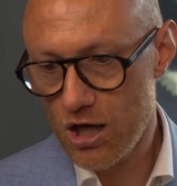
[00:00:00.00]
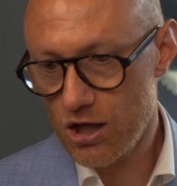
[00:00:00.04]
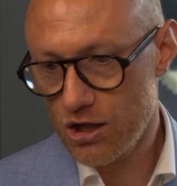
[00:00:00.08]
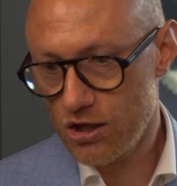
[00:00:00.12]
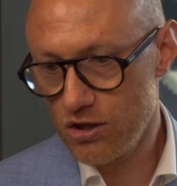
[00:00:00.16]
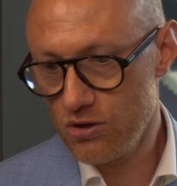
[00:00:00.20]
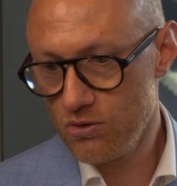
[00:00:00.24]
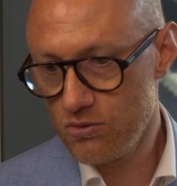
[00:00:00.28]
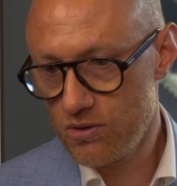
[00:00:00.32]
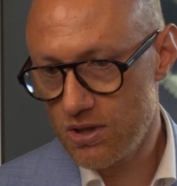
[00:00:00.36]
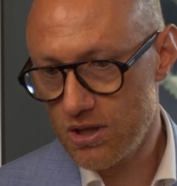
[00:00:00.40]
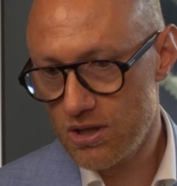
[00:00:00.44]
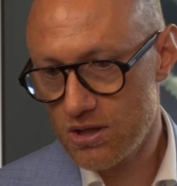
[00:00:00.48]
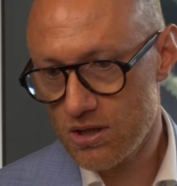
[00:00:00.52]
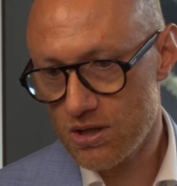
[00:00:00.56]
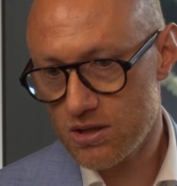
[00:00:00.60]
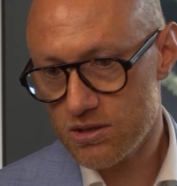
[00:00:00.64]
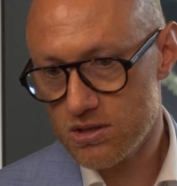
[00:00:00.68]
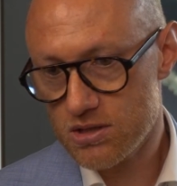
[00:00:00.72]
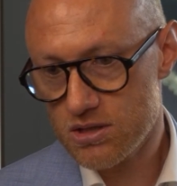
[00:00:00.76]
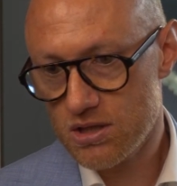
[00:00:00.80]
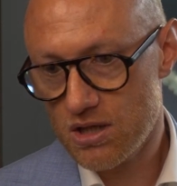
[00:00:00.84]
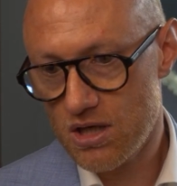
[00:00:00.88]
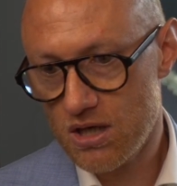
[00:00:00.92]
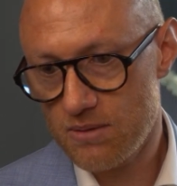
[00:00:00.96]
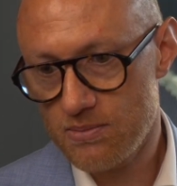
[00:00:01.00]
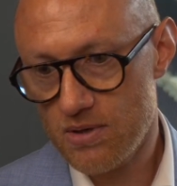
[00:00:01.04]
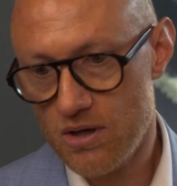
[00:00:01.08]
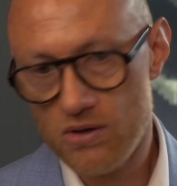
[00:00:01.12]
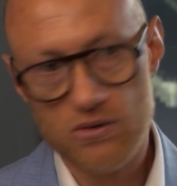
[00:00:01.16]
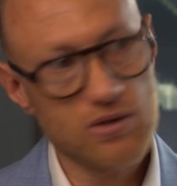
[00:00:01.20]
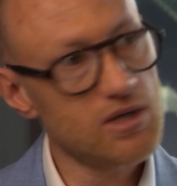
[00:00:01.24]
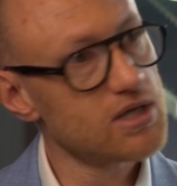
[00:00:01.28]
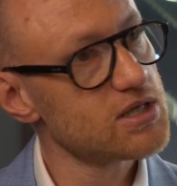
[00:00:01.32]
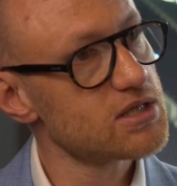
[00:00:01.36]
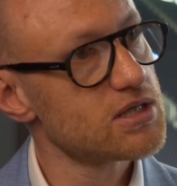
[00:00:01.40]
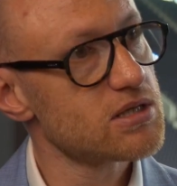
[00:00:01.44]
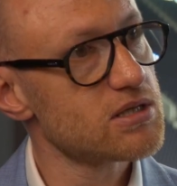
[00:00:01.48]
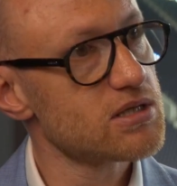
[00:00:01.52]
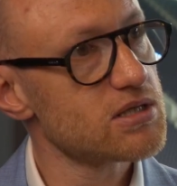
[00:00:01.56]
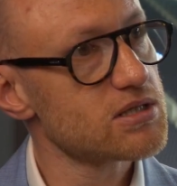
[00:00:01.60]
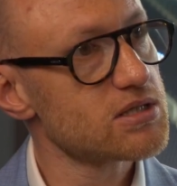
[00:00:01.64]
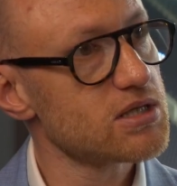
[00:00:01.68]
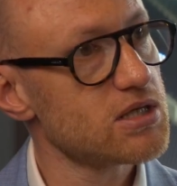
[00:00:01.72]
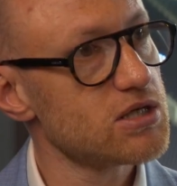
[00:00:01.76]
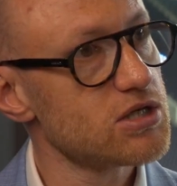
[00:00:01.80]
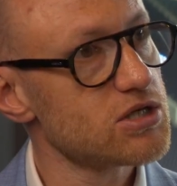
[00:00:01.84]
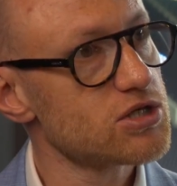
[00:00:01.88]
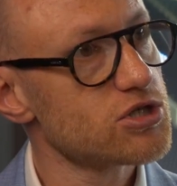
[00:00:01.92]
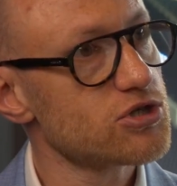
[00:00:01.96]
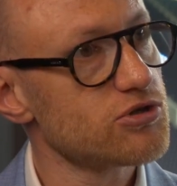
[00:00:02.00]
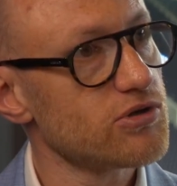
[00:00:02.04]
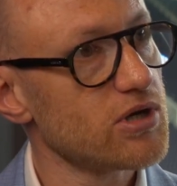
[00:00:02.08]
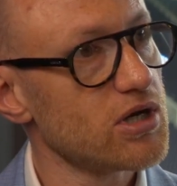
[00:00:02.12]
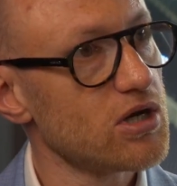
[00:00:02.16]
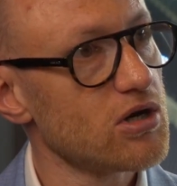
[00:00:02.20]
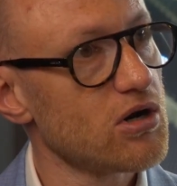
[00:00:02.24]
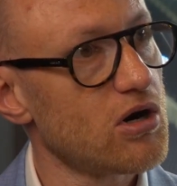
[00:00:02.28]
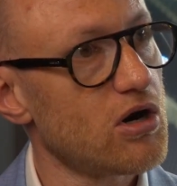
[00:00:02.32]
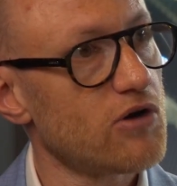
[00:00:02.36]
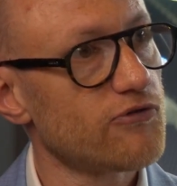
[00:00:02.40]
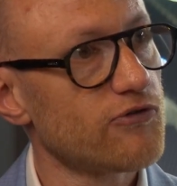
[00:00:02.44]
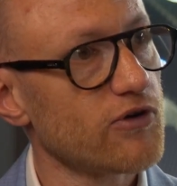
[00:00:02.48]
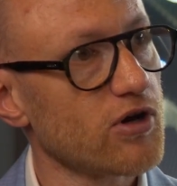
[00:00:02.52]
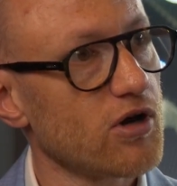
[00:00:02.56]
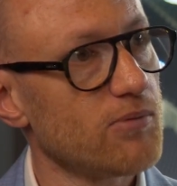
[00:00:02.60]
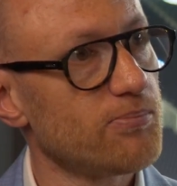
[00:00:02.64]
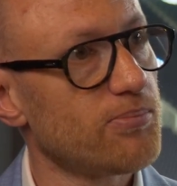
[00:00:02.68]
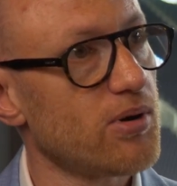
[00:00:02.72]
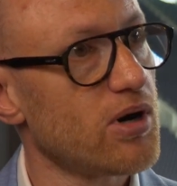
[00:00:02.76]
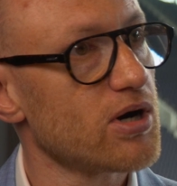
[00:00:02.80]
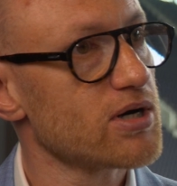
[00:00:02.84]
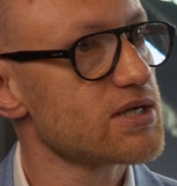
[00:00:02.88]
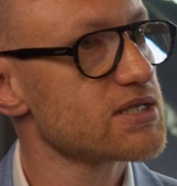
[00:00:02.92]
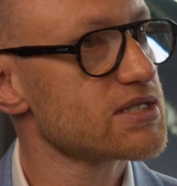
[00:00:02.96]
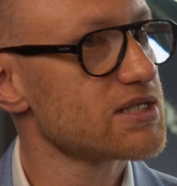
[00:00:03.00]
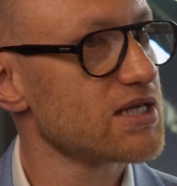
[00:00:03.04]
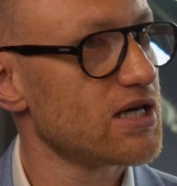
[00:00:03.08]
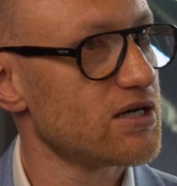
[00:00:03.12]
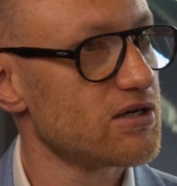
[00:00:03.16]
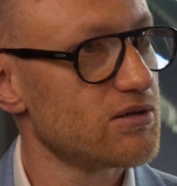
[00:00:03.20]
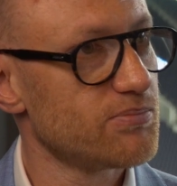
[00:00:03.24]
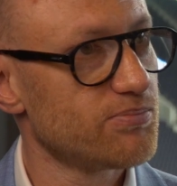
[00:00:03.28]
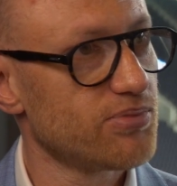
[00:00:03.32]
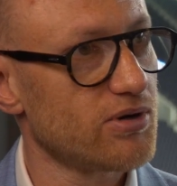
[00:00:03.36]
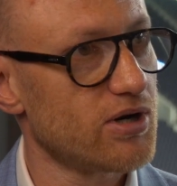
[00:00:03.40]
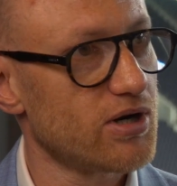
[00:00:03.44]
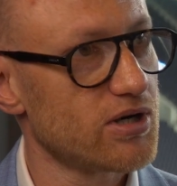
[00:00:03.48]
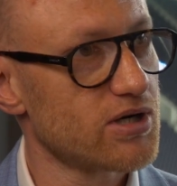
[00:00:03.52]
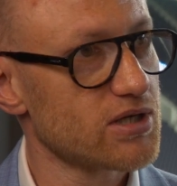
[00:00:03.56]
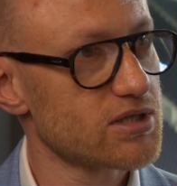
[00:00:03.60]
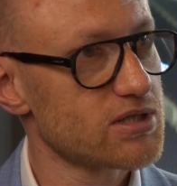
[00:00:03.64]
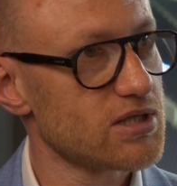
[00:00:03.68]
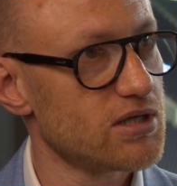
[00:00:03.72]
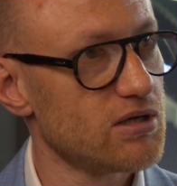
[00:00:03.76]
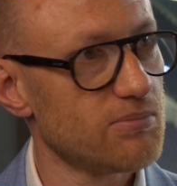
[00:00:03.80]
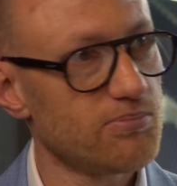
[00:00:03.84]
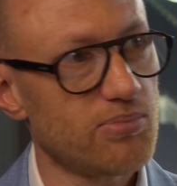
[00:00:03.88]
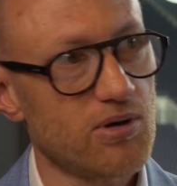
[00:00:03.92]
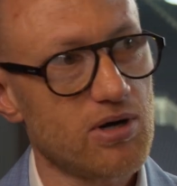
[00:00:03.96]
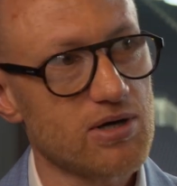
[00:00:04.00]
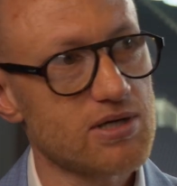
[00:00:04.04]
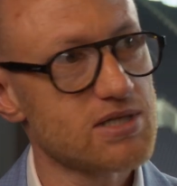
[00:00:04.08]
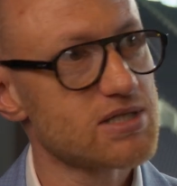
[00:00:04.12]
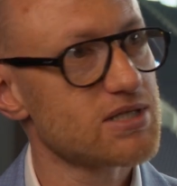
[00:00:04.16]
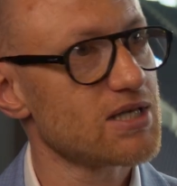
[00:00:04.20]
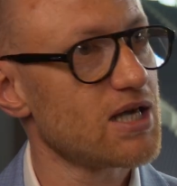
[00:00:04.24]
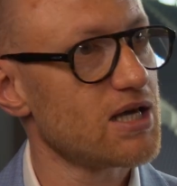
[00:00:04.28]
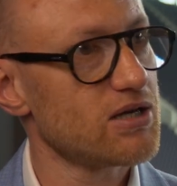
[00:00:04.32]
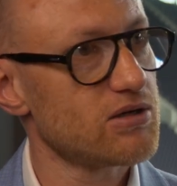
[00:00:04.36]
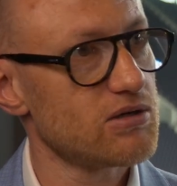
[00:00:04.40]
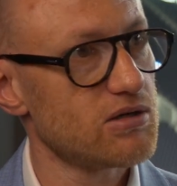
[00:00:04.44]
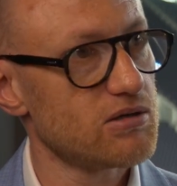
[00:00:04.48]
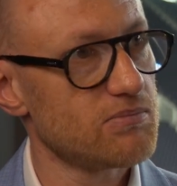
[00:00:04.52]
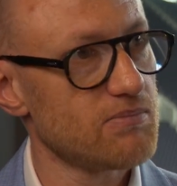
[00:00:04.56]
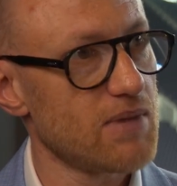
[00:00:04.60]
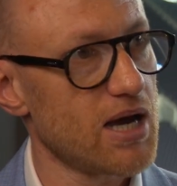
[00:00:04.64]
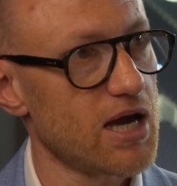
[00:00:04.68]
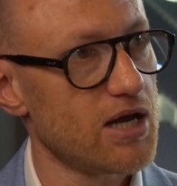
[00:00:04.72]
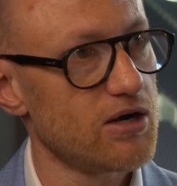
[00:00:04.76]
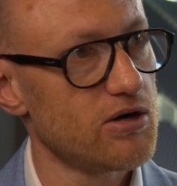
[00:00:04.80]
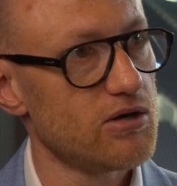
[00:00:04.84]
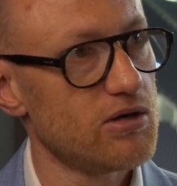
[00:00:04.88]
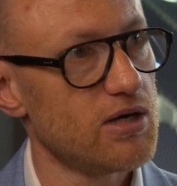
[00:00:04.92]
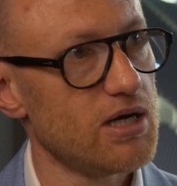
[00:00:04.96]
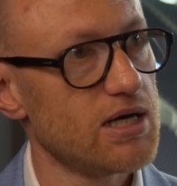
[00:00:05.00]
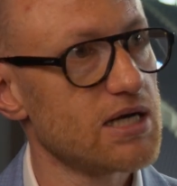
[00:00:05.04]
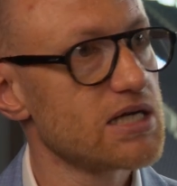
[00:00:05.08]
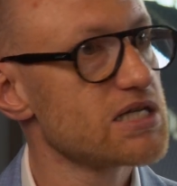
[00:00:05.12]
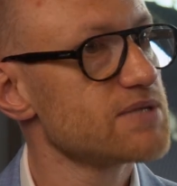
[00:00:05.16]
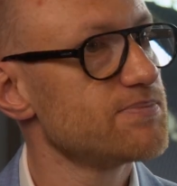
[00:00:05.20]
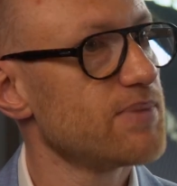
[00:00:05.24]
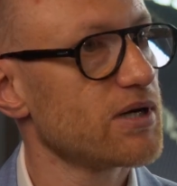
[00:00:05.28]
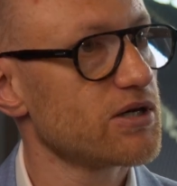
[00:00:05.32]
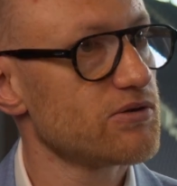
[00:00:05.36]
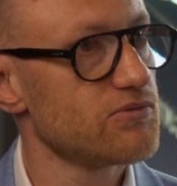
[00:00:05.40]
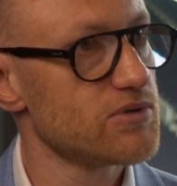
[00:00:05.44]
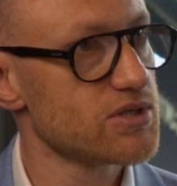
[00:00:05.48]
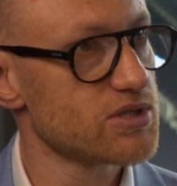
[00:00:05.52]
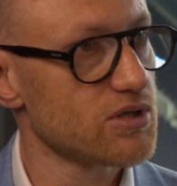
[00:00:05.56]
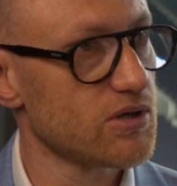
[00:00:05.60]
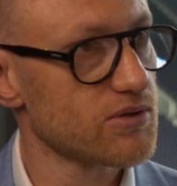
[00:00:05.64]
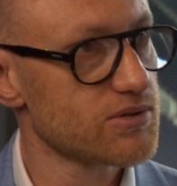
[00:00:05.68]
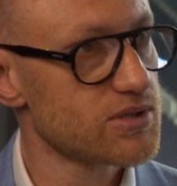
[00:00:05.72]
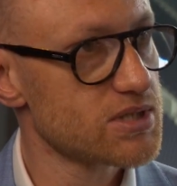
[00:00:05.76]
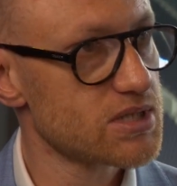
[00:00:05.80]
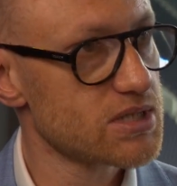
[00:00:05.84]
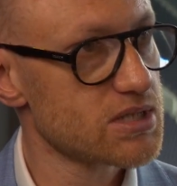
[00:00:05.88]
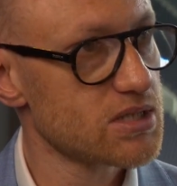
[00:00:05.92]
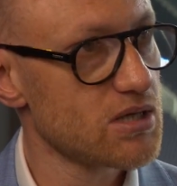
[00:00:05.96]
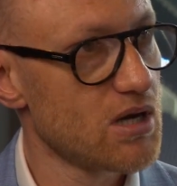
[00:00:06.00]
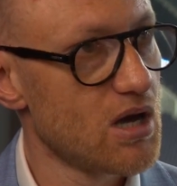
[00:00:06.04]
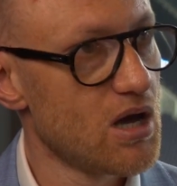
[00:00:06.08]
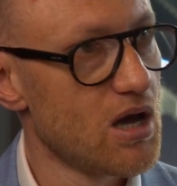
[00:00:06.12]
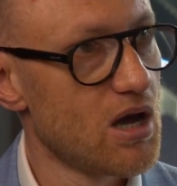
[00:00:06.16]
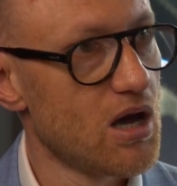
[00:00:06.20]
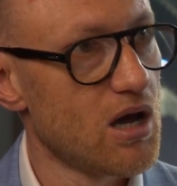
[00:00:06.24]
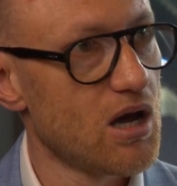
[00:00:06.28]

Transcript: You cannot just come out into this industry offering a bog standard product in a bog standard manner and expect results.